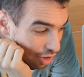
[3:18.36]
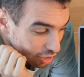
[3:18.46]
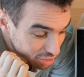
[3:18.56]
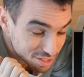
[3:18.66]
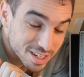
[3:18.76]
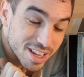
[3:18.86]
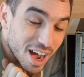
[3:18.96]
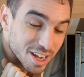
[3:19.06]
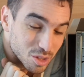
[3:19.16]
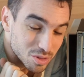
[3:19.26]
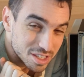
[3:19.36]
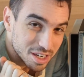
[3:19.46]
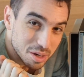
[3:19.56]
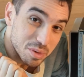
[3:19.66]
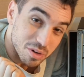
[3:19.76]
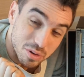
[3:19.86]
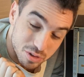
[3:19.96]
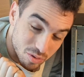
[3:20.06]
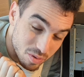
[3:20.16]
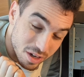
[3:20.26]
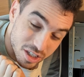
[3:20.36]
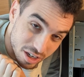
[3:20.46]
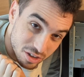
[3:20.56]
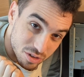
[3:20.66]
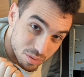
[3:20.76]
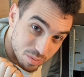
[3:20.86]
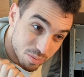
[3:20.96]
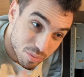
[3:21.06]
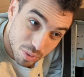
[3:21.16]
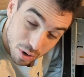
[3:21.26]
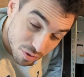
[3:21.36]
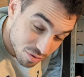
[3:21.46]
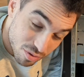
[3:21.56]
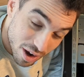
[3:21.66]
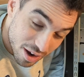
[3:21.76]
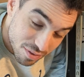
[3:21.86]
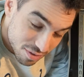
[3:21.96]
Honestly, I don't care because we will change the both drive